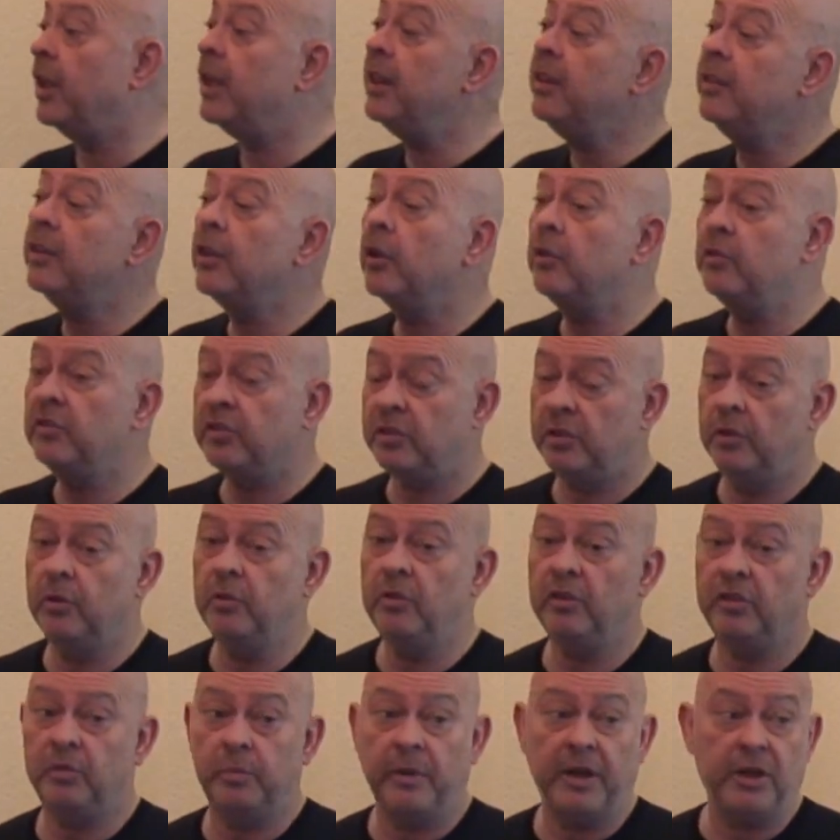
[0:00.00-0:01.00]
in those
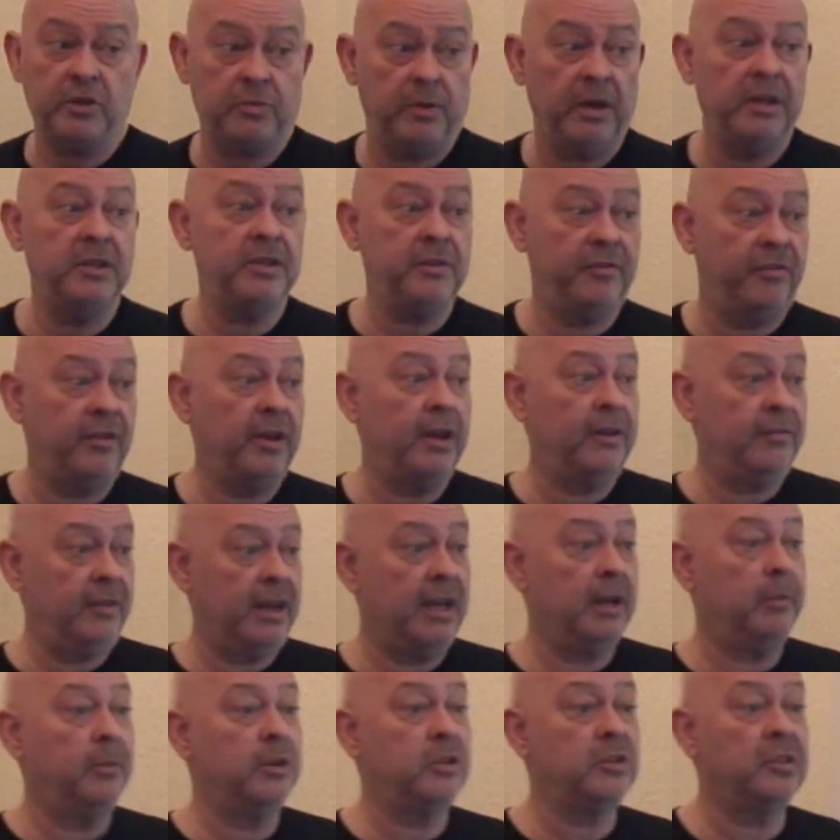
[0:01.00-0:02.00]
schools where 25
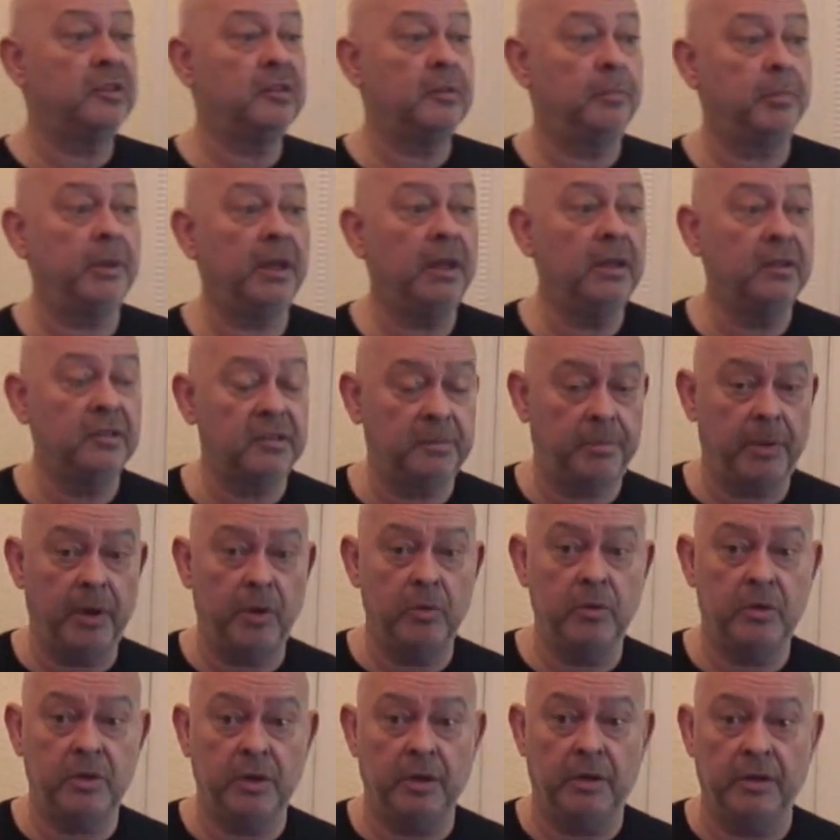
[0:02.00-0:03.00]
languages are being
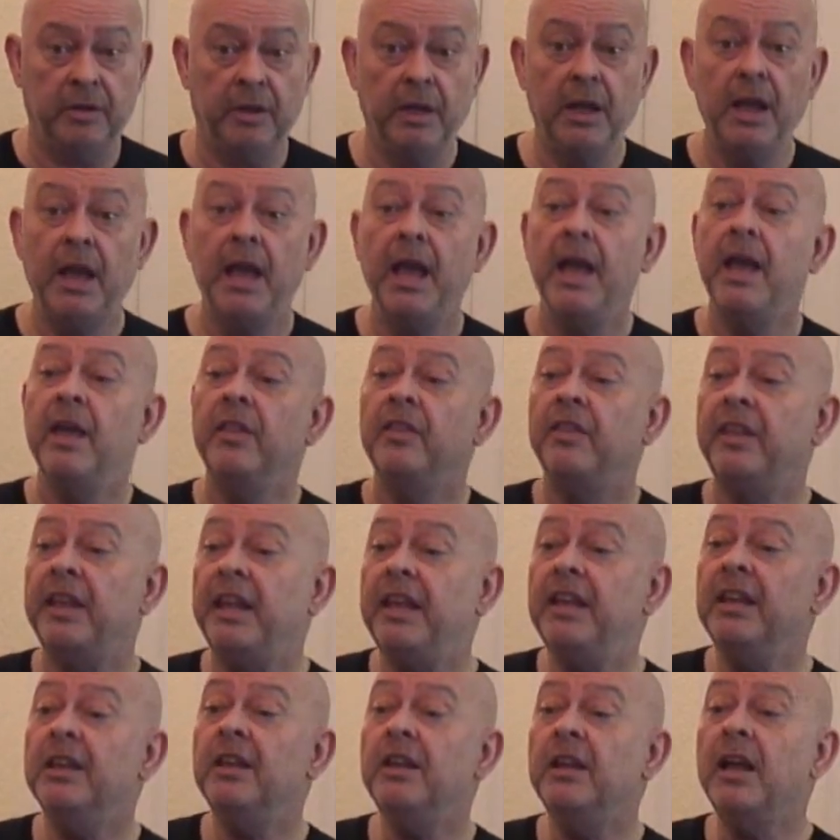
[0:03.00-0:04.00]
spoken,
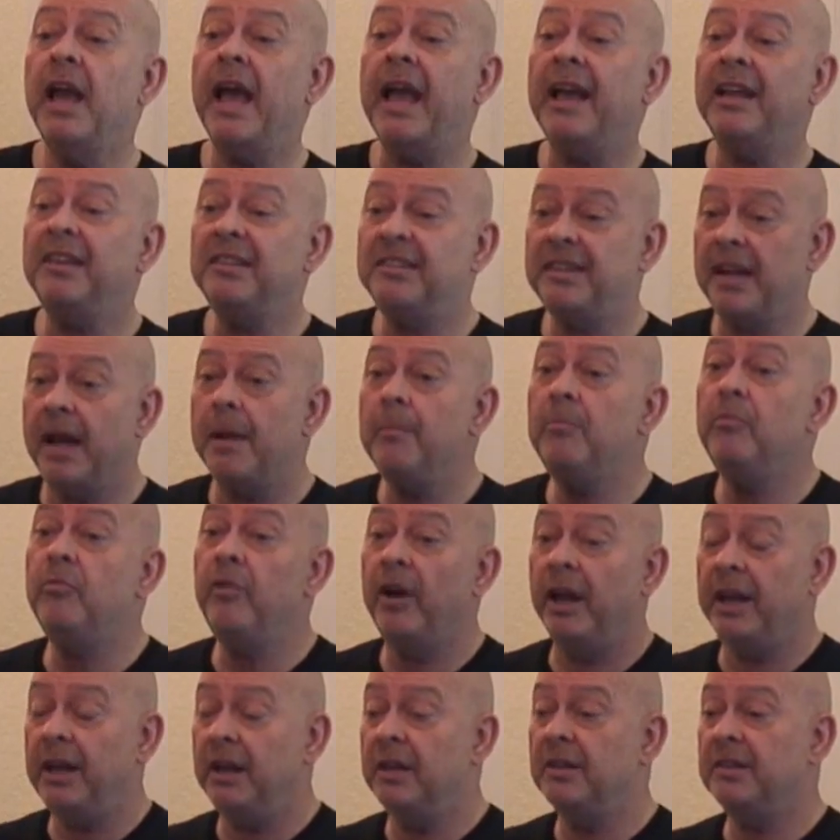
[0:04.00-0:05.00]
the exam
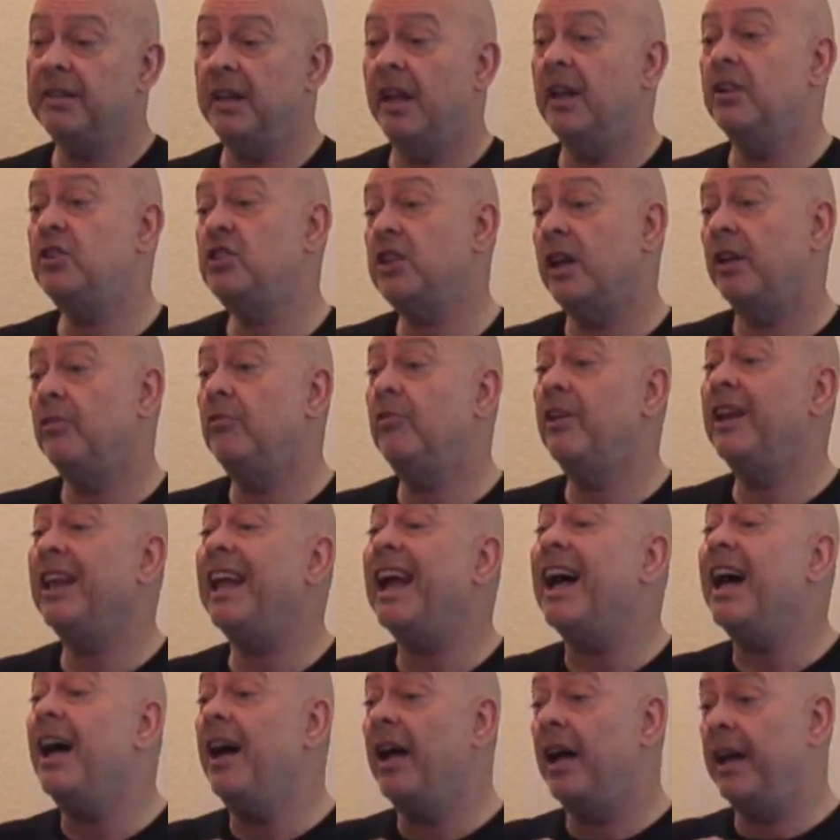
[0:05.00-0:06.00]
rates are generally
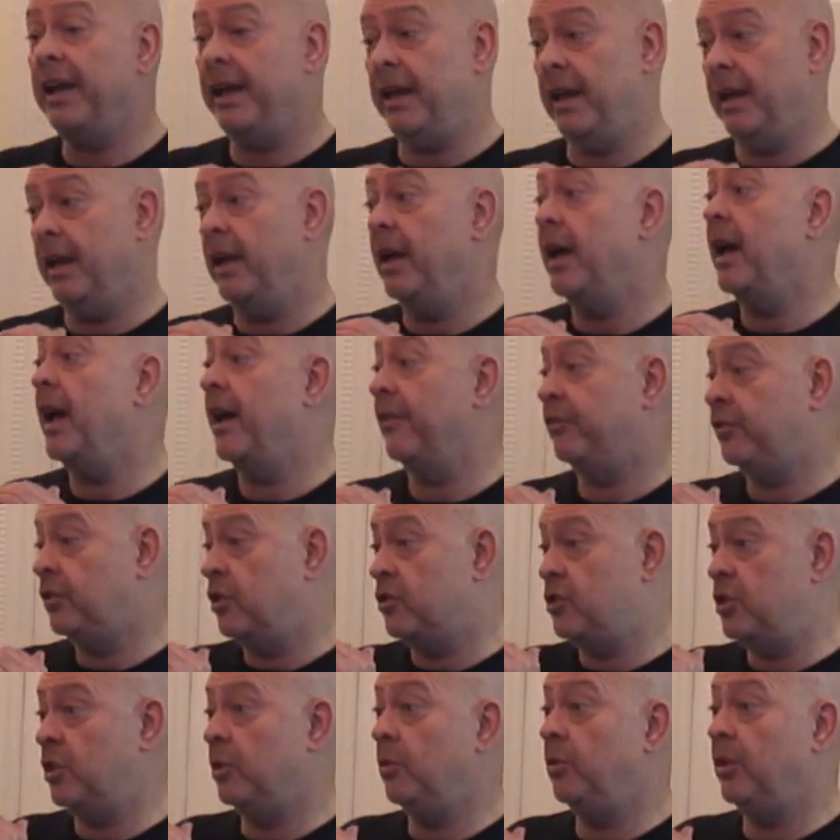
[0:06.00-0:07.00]
higher after
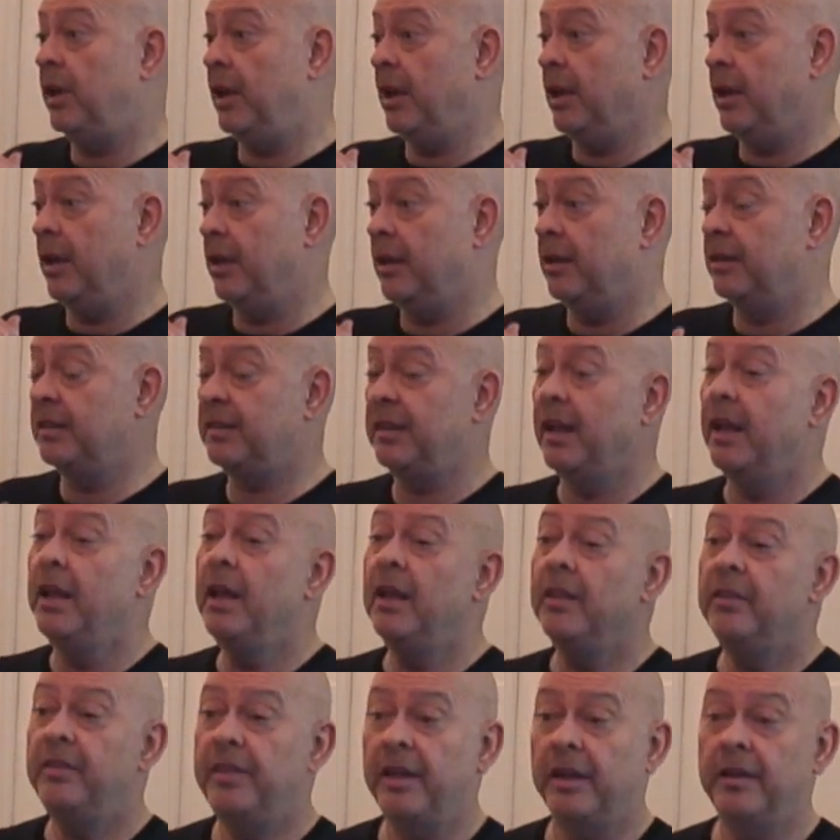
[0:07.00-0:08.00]
2 years
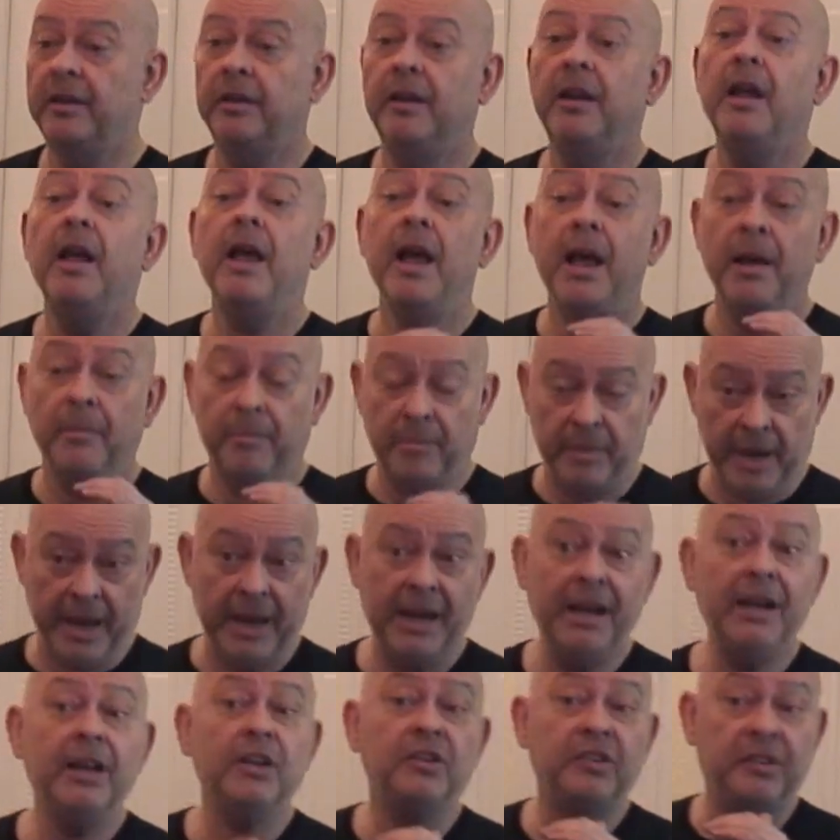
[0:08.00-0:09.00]
than
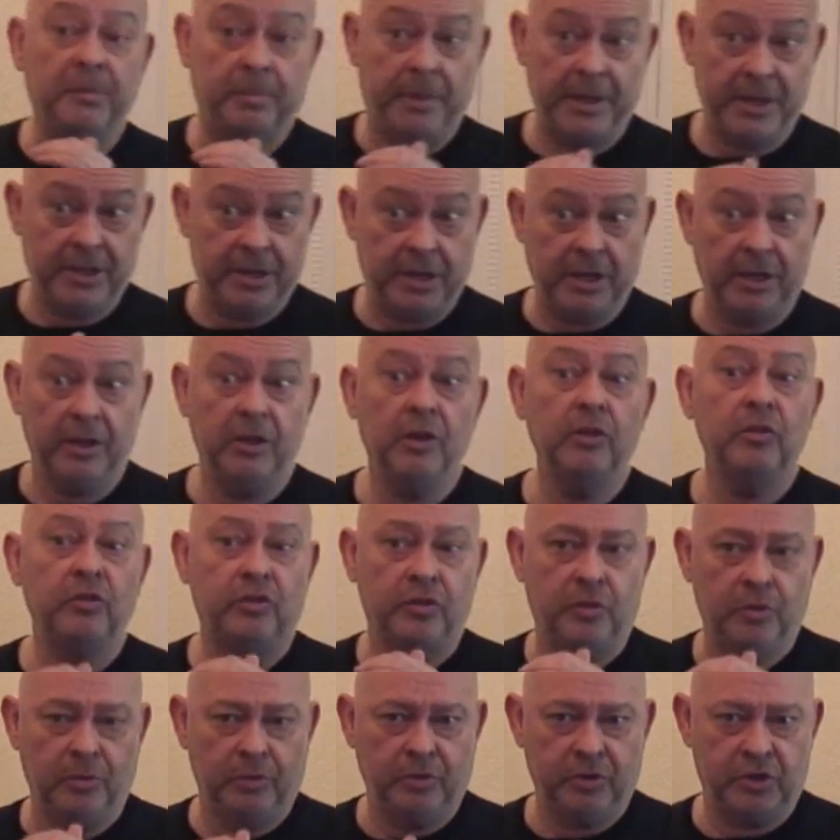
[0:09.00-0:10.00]
English-speaking
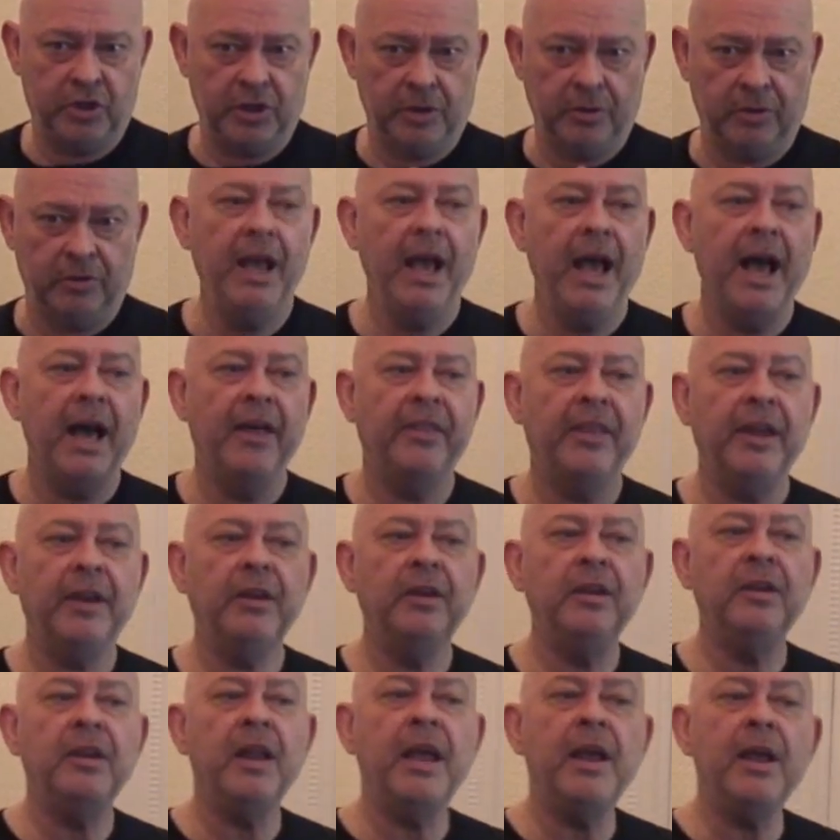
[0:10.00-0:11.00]
school children. And
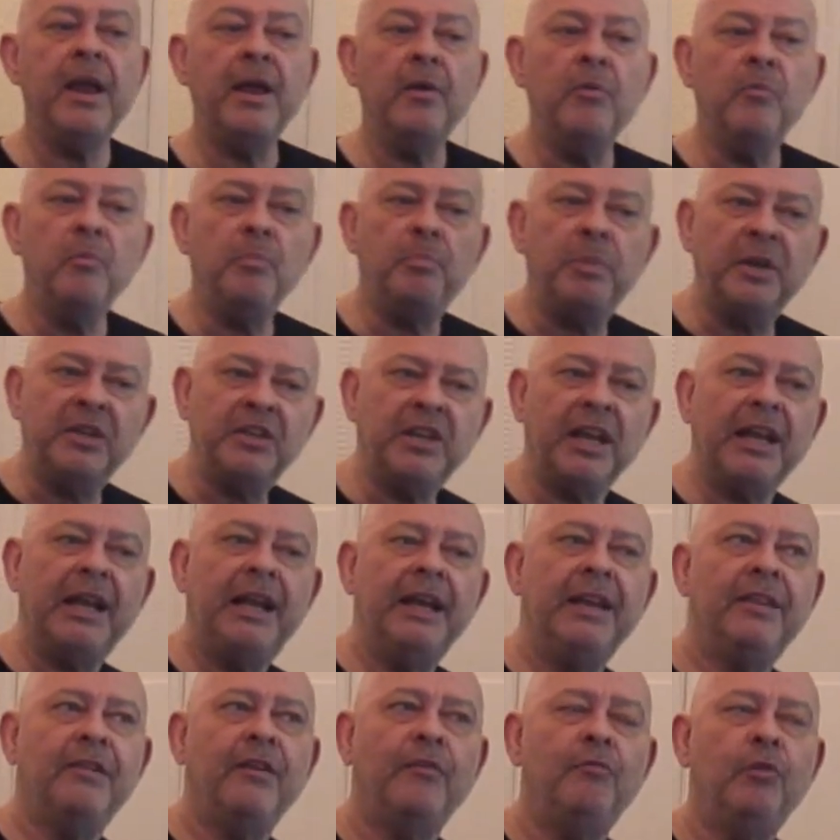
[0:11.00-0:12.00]
then,
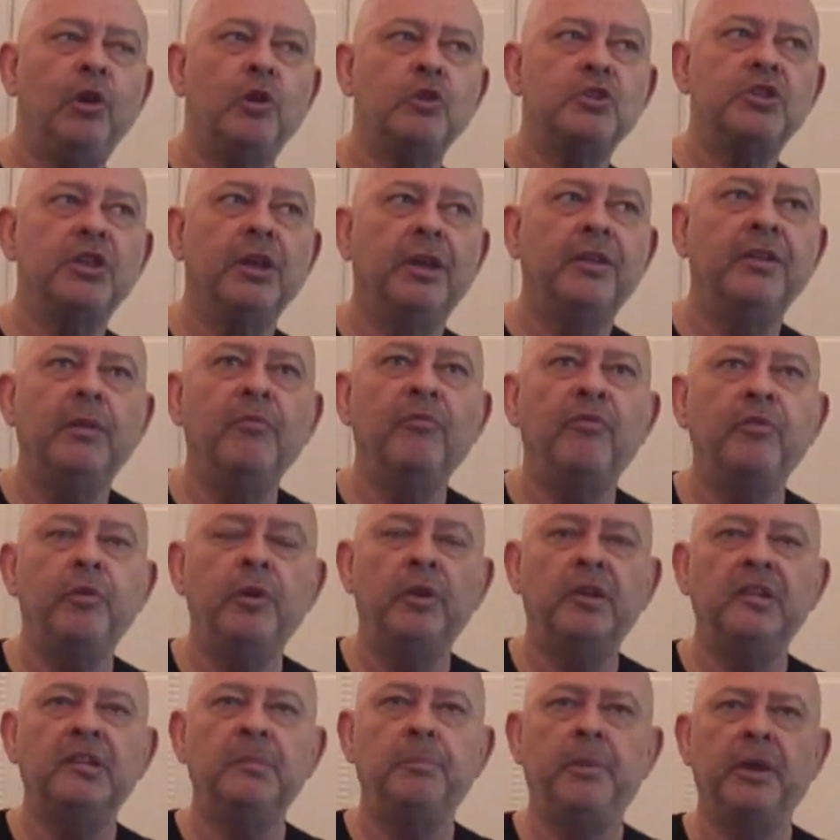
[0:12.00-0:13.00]
particularly, they've looked at
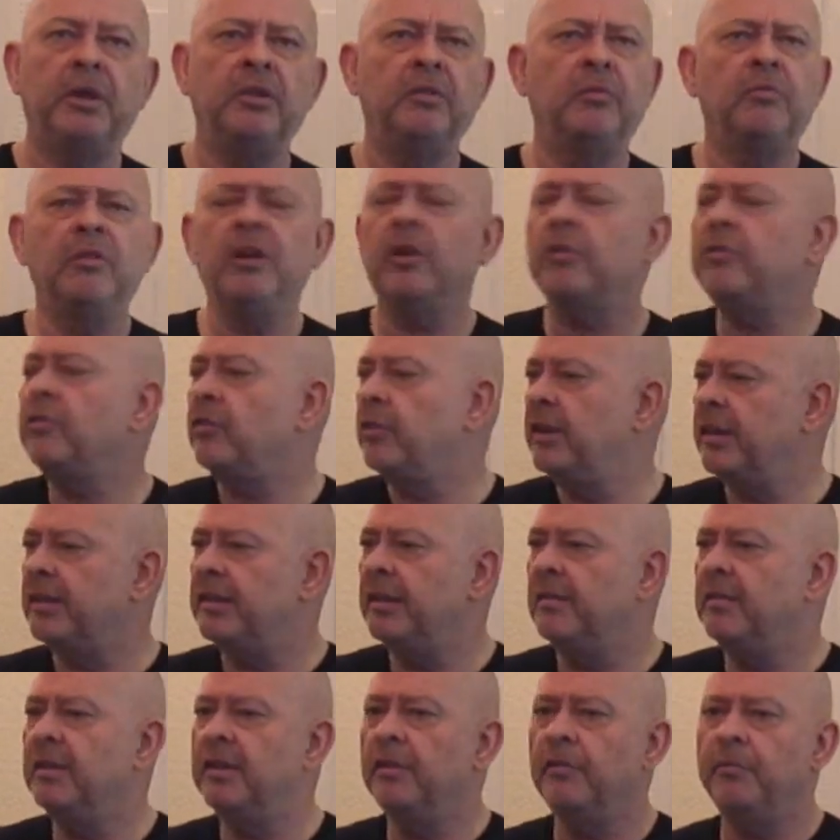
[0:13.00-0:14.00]
influence because of a lot of
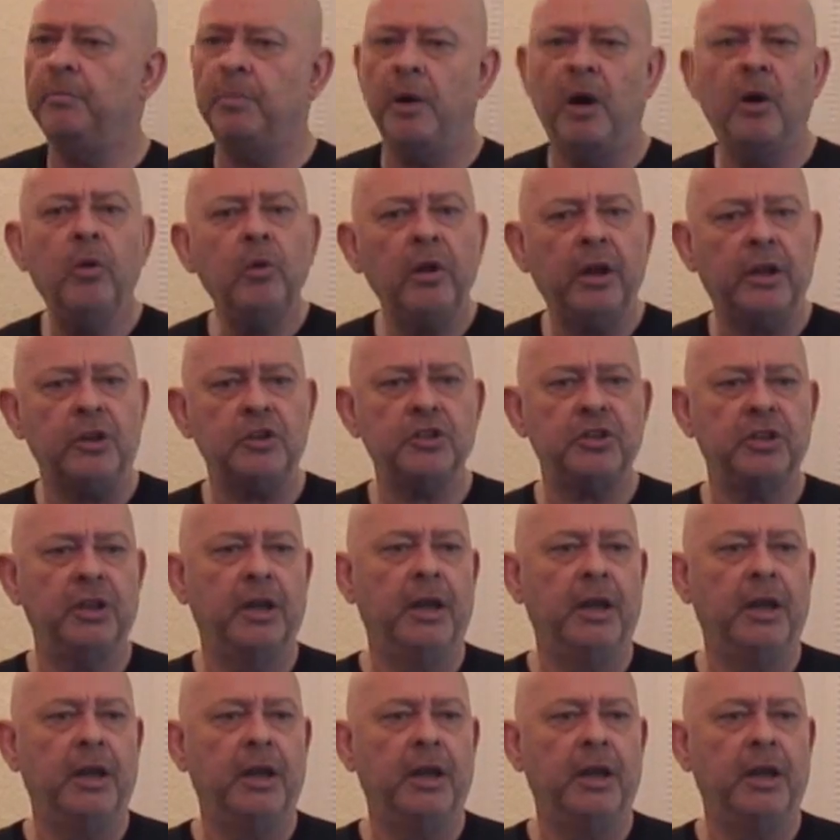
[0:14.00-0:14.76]
criticisms of Polish